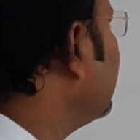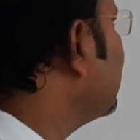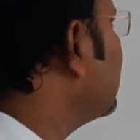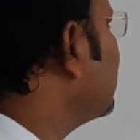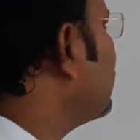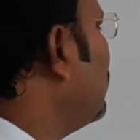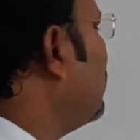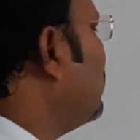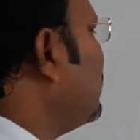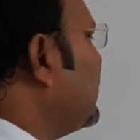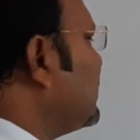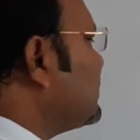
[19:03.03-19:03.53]
is
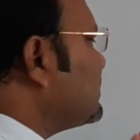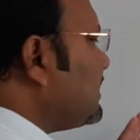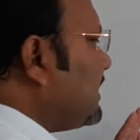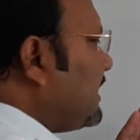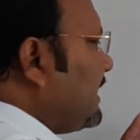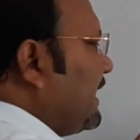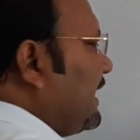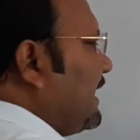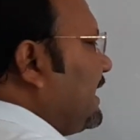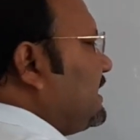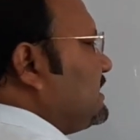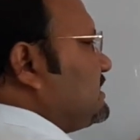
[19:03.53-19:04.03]
called as
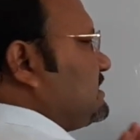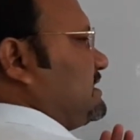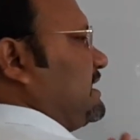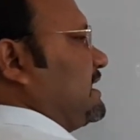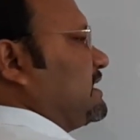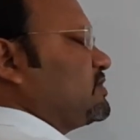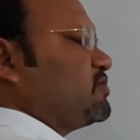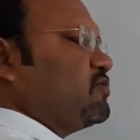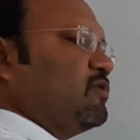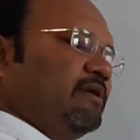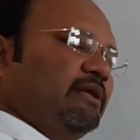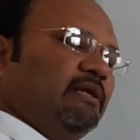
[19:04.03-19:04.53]

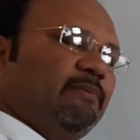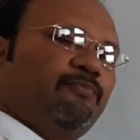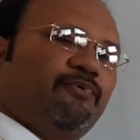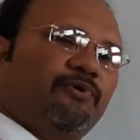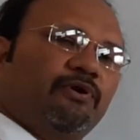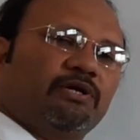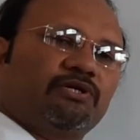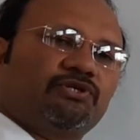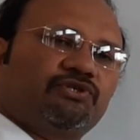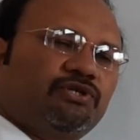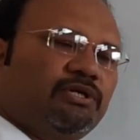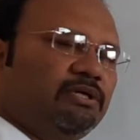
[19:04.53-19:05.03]
asexual
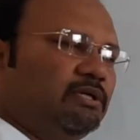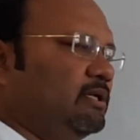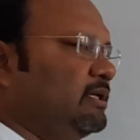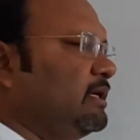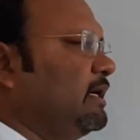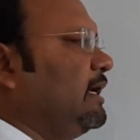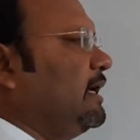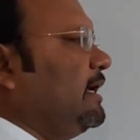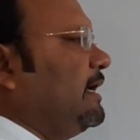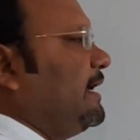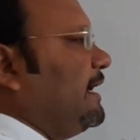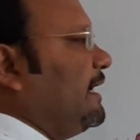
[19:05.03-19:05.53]
reproduction,
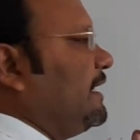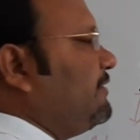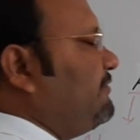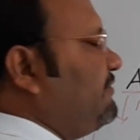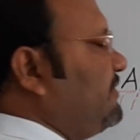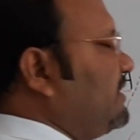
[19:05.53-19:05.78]
and